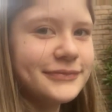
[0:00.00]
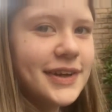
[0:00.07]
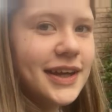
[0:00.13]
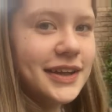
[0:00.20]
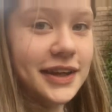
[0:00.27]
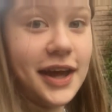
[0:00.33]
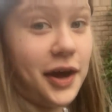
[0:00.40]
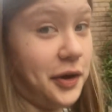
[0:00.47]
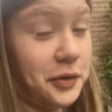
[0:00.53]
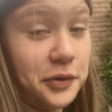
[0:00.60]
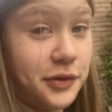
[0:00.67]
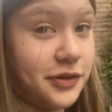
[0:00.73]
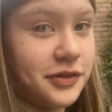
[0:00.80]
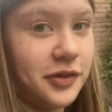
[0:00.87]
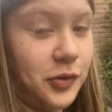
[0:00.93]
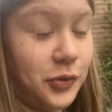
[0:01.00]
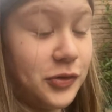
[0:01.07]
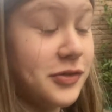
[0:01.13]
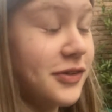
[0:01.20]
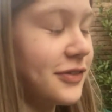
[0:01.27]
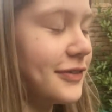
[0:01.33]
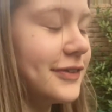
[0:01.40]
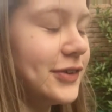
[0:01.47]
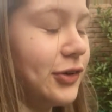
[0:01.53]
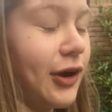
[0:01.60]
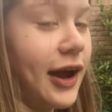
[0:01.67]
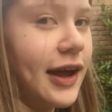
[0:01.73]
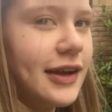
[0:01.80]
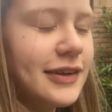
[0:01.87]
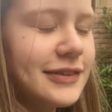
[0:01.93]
Yeah, it was it was great.